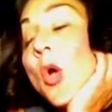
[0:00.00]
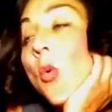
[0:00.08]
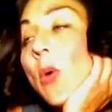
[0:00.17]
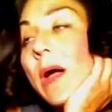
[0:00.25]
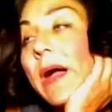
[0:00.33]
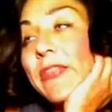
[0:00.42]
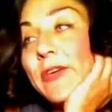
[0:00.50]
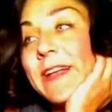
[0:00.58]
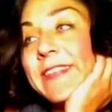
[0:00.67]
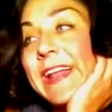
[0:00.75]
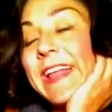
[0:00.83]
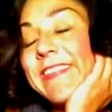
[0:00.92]
Well, other
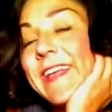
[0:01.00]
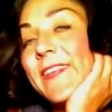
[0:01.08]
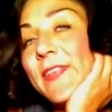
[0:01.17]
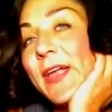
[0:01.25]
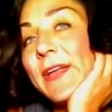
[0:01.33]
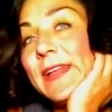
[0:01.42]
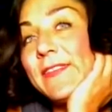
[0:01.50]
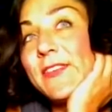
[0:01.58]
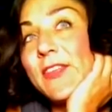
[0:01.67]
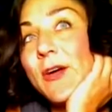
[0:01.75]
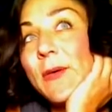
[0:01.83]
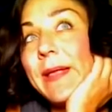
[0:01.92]
exciting things that you need
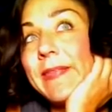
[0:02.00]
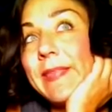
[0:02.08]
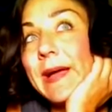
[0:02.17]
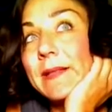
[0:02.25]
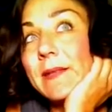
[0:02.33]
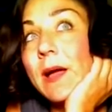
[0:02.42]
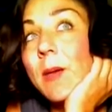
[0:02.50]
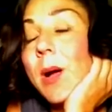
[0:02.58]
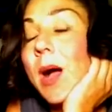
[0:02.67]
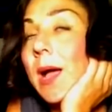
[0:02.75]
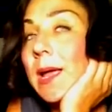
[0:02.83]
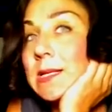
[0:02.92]
to know is that
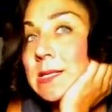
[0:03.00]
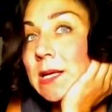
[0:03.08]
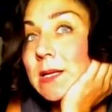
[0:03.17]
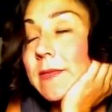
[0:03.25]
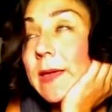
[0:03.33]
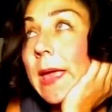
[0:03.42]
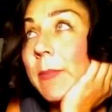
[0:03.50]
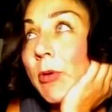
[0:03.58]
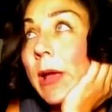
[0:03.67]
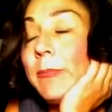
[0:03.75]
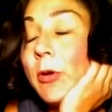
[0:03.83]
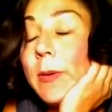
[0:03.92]
I attended the Gay
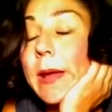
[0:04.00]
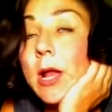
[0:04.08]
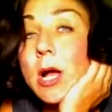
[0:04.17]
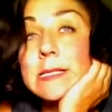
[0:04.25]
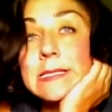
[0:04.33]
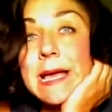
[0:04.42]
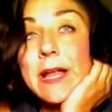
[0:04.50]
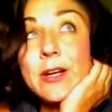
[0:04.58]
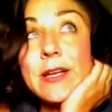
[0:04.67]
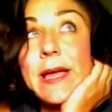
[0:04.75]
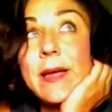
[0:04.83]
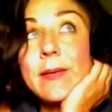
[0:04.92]
Pride Parade on
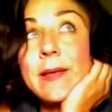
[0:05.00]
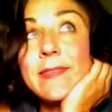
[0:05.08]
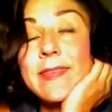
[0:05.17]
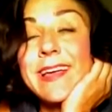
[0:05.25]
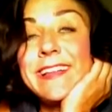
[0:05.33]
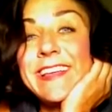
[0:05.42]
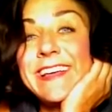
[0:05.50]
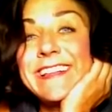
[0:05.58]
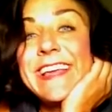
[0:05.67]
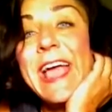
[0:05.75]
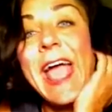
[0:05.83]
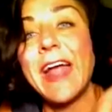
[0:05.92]
Saturday. Yes, I
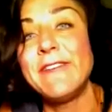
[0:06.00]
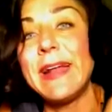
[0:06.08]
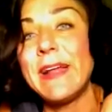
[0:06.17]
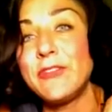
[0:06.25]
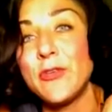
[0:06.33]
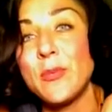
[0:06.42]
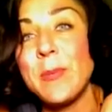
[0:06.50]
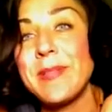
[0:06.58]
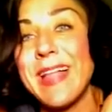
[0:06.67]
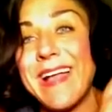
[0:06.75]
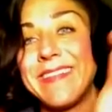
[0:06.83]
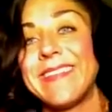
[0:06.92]
did. And right after swim
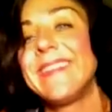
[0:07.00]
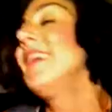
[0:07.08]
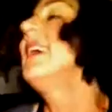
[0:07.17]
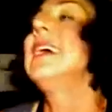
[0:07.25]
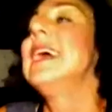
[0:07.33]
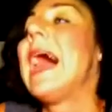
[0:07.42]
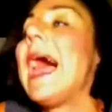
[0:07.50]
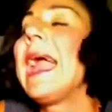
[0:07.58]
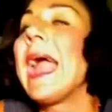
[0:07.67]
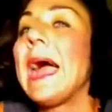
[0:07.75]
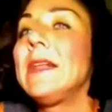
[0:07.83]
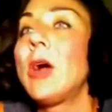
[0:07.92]
class, I
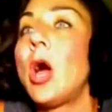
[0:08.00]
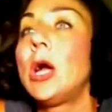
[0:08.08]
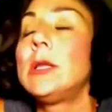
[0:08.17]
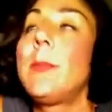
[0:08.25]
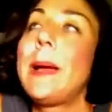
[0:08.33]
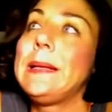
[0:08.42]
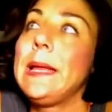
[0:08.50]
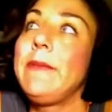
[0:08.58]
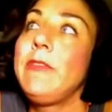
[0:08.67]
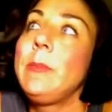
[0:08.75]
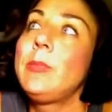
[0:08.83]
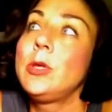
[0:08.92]
had on my
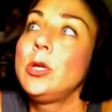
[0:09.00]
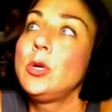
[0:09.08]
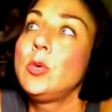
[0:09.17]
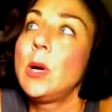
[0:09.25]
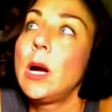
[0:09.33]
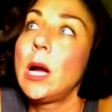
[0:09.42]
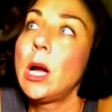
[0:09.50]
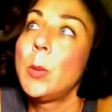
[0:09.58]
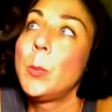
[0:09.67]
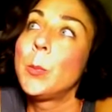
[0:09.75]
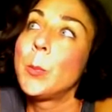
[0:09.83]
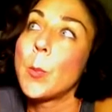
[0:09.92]
navy blue
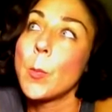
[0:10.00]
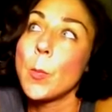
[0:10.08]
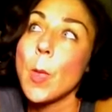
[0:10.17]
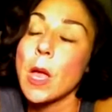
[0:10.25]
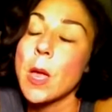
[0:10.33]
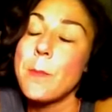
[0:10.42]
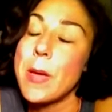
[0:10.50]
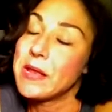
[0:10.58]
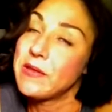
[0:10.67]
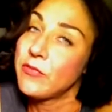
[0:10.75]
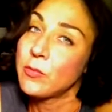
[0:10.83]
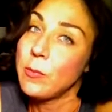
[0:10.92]

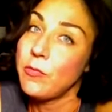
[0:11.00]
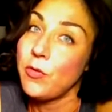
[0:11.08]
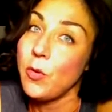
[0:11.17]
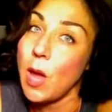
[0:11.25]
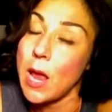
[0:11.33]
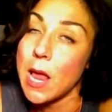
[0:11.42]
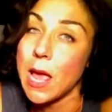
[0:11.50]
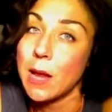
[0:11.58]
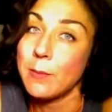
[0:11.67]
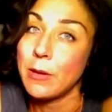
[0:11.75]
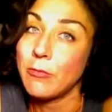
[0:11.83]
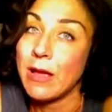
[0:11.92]
competitive swimsuit, and I
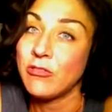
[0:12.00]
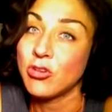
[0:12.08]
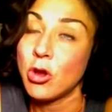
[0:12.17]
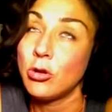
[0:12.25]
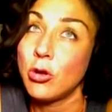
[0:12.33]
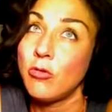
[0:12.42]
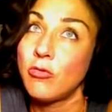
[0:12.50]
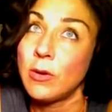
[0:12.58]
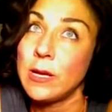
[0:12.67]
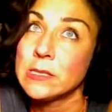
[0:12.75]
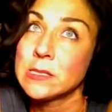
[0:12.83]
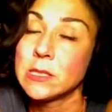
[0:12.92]
had my rash guard
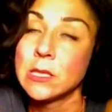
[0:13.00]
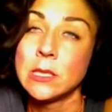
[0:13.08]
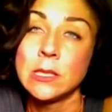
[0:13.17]
over it,